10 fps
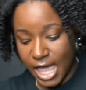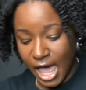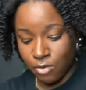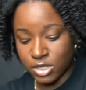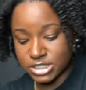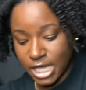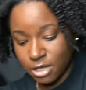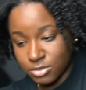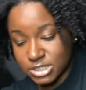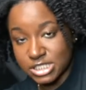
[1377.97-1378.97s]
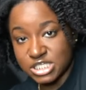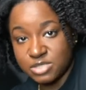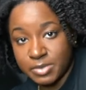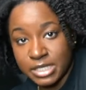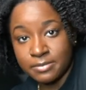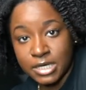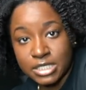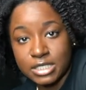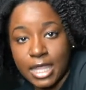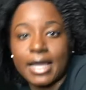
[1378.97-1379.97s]
I wasn't able to spend
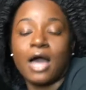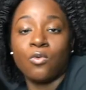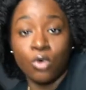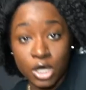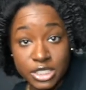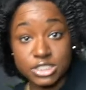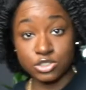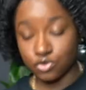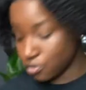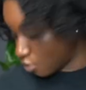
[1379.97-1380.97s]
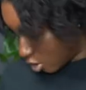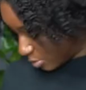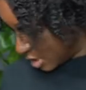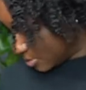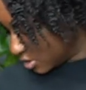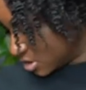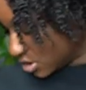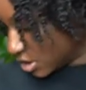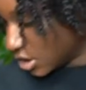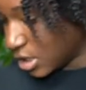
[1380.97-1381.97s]
money like I wanted to on people
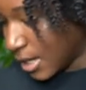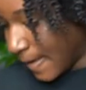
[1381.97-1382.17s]
this year.